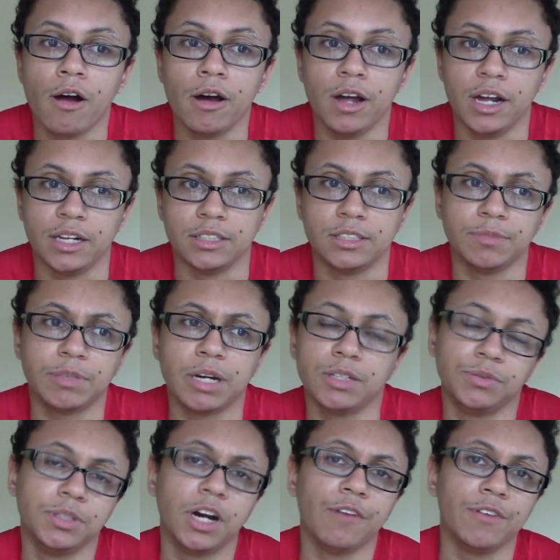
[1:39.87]
and sometimes
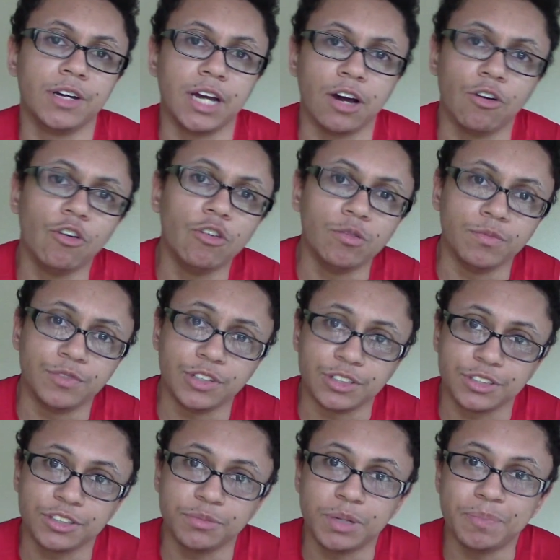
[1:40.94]
recovering at home feels
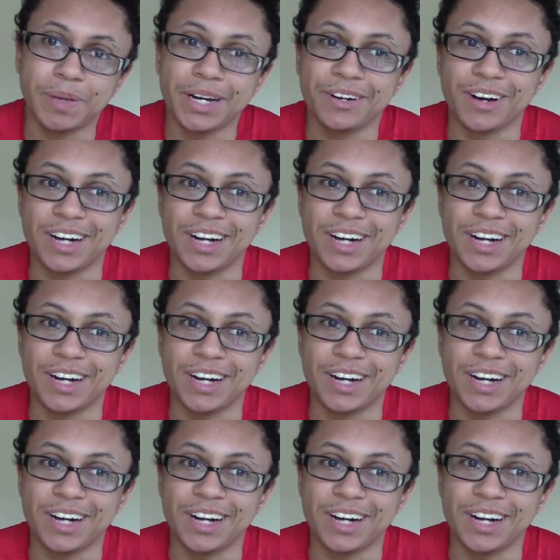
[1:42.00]
a little bit better.